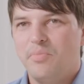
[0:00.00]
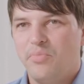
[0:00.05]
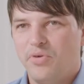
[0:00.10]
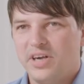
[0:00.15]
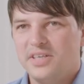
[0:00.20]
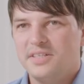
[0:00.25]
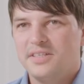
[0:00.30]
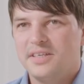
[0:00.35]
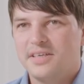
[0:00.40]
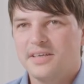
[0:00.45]

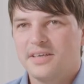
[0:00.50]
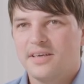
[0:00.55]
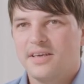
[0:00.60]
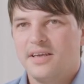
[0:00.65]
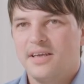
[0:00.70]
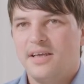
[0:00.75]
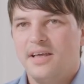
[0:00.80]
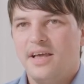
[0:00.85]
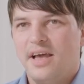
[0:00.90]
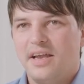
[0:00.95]
pressing,
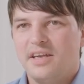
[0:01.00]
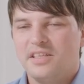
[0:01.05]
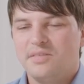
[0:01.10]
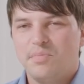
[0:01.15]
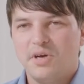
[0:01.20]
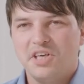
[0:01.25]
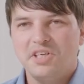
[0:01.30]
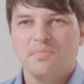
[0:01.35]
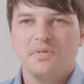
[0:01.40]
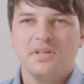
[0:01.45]
and
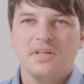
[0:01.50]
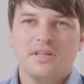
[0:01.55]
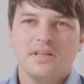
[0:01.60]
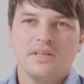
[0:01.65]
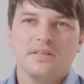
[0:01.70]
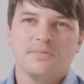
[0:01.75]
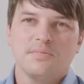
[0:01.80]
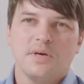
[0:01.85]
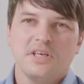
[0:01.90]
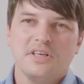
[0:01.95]

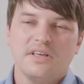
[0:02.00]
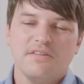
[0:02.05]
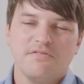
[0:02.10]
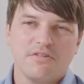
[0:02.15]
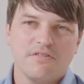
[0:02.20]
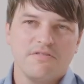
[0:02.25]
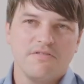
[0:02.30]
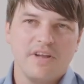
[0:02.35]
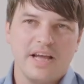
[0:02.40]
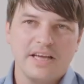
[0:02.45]
especially
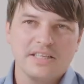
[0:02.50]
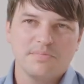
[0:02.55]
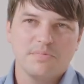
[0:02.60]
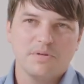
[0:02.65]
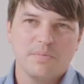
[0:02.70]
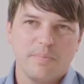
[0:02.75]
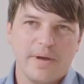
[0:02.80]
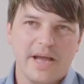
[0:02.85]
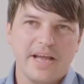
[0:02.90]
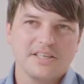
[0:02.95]
for
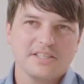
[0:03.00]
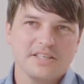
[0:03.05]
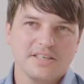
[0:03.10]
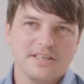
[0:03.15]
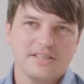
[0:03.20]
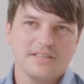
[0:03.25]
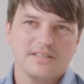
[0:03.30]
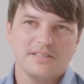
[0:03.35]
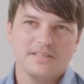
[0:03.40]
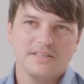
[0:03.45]
flexible packaging,
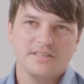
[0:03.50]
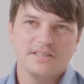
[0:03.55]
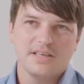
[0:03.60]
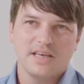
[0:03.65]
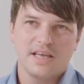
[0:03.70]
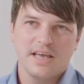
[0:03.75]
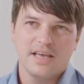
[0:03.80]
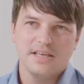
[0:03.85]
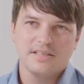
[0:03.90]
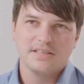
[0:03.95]
this is the
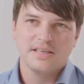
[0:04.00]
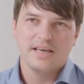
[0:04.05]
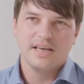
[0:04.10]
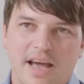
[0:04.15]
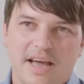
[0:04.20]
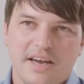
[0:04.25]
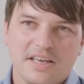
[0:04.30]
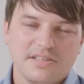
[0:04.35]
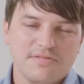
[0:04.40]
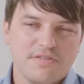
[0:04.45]
case.
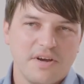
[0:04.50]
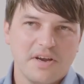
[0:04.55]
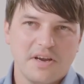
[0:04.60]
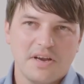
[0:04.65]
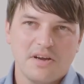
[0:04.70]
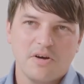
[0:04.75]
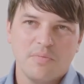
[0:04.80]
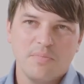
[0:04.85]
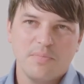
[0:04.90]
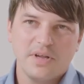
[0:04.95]
And it's very
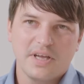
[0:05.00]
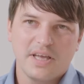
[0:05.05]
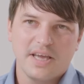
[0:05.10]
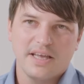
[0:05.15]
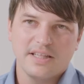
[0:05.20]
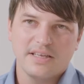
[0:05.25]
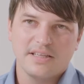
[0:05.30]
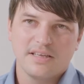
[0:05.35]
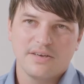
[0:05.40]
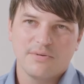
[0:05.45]

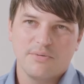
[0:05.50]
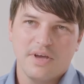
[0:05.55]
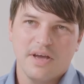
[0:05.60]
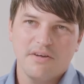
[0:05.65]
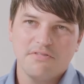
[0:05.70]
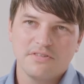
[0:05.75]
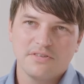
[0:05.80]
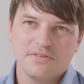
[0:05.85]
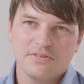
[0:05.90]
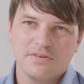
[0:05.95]
complicated. We
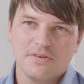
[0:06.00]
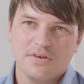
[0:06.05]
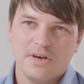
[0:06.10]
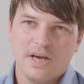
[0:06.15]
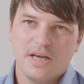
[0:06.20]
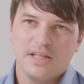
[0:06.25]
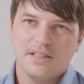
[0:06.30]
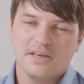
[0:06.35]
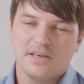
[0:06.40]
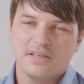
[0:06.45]
have to
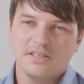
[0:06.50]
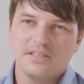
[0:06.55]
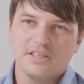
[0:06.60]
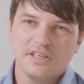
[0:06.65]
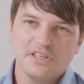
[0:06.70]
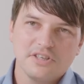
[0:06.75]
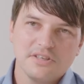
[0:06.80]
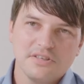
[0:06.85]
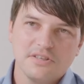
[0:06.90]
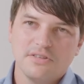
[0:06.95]

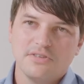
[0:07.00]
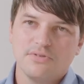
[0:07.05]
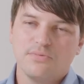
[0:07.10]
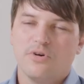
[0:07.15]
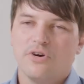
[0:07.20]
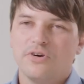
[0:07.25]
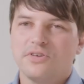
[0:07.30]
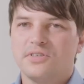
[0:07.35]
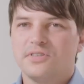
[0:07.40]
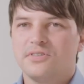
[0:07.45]
transition
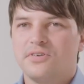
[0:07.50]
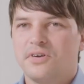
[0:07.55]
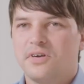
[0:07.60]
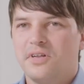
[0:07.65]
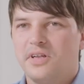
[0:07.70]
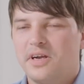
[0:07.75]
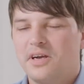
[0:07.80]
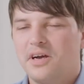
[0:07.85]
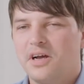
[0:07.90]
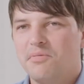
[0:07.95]
towards a
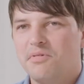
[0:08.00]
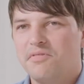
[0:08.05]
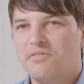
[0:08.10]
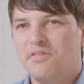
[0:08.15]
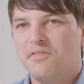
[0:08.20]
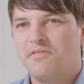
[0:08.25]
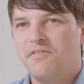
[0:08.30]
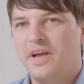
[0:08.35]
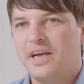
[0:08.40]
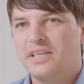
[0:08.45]
circular economy
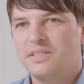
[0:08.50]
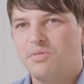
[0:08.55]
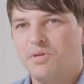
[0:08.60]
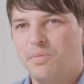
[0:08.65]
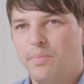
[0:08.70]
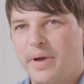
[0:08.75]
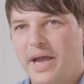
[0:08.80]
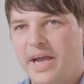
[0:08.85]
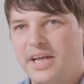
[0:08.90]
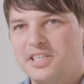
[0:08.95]
for flexible
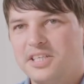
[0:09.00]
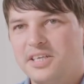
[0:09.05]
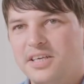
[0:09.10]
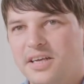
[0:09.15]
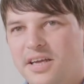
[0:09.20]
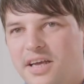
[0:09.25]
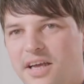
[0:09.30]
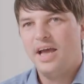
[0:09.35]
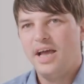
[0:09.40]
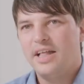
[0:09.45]
packaging,
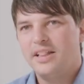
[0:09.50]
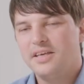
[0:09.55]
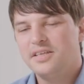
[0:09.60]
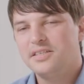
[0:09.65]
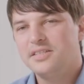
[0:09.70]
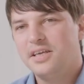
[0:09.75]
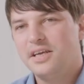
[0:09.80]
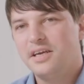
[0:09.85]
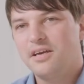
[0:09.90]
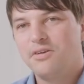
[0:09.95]
and
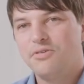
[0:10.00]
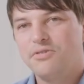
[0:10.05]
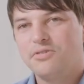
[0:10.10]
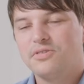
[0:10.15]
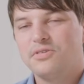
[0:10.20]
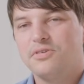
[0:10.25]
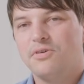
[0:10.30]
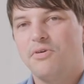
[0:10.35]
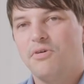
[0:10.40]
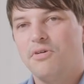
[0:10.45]
this includes
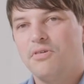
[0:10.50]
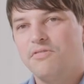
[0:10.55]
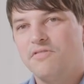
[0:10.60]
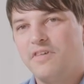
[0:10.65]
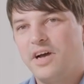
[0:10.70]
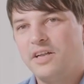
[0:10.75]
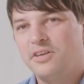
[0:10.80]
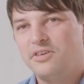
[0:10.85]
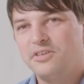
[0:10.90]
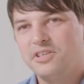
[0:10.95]
the whole
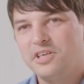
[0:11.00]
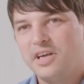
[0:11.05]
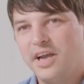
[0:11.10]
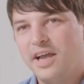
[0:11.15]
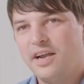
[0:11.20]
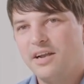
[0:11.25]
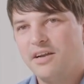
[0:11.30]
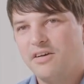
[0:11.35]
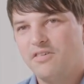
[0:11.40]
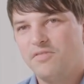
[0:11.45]
value
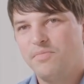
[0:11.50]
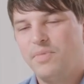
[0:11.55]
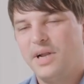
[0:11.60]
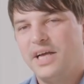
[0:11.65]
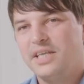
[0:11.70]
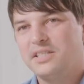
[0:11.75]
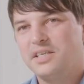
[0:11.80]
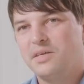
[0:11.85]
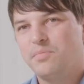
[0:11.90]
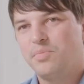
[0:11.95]
chain of
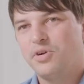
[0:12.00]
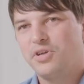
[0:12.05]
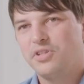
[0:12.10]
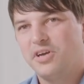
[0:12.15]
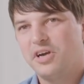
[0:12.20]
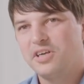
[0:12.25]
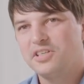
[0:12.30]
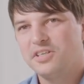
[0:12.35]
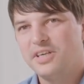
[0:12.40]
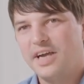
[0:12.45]
plastic
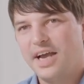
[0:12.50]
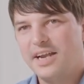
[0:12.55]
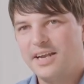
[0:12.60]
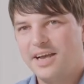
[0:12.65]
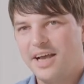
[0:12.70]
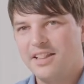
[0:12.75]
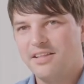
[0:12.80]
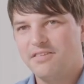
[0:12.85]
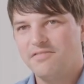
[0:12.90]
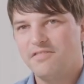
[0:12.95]
production and
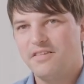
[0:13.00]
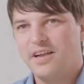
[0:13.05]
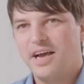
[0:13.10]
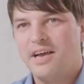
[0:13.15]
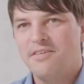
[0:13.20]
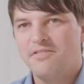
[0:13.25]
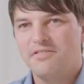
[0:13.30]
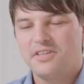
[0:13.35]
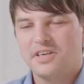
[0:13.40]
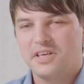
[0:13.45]
end of
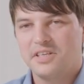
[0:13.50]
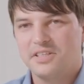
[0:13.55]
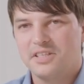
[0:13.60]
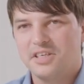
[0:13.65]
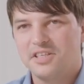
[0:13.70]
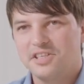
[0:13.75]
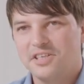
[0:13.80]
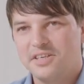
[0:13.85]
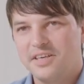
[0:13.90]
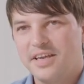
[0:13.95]
life,
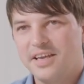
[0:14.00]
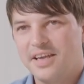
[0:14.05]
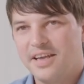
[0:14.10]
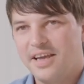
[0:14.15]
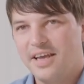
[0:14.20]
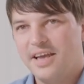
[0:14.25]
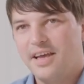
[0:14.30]
transitioning